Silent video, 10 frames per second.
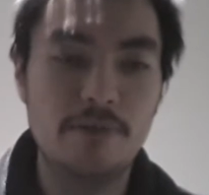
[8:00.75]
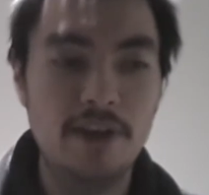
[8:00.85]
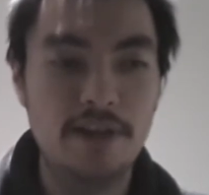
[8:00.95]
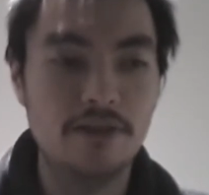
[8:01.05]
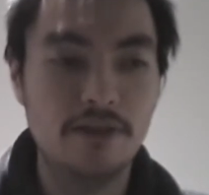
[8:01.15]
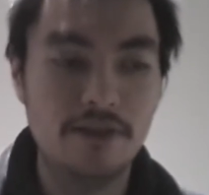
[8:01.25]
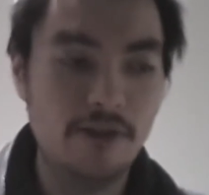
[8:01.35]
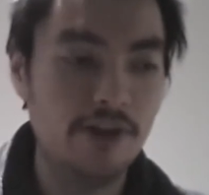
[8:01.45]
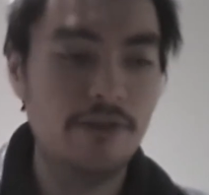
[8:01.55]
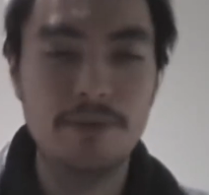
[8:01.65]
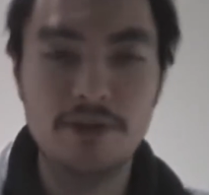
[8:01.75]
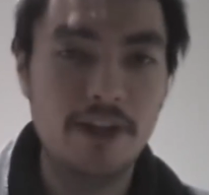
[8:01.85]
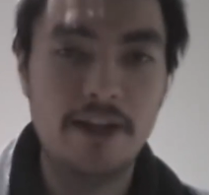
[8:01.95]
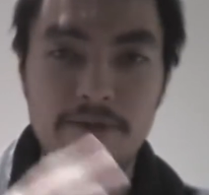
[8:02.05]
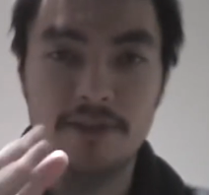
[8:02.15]
where Loic Remy's on the
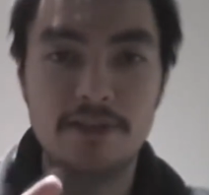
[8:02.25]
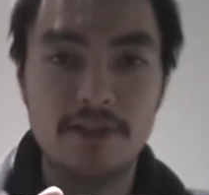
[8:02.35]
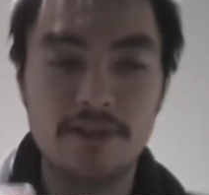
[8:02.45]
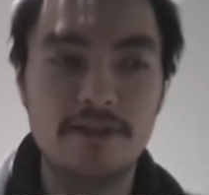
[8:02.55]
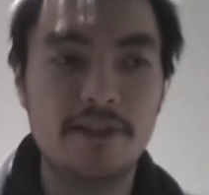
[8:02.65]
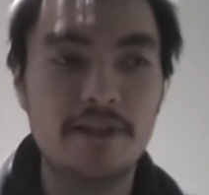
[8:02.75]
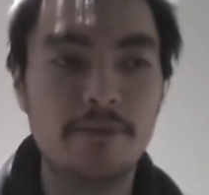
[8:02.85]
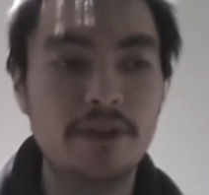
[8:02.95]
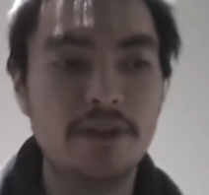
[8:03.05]
left, Cisse's in the center.